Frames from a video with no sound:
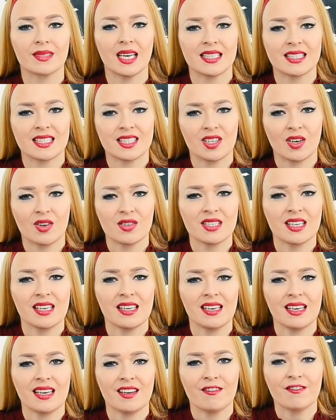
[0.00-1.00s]
It's not
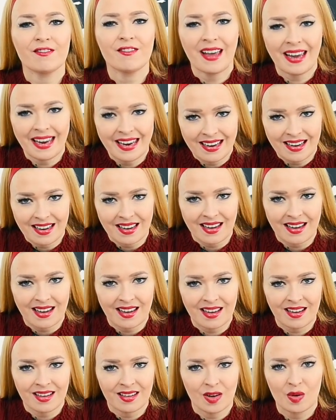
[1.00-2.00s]
any
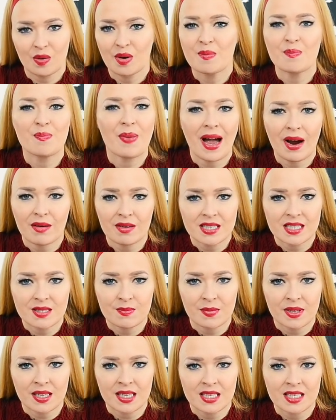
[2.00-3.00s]
failure or
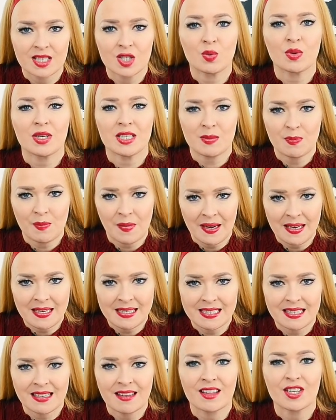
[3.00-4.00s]
embarrassment to
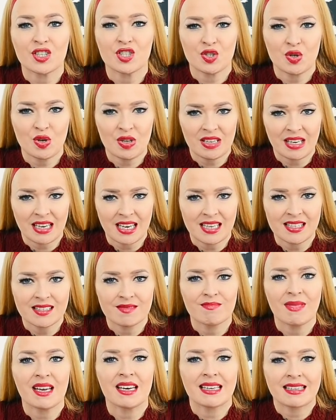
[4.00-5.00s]
admit that you need
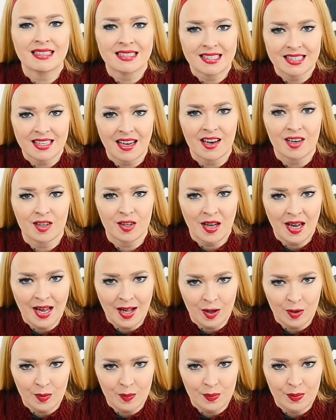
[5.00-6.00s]
an external
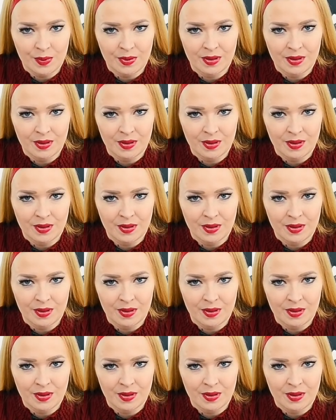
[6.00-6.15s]
help.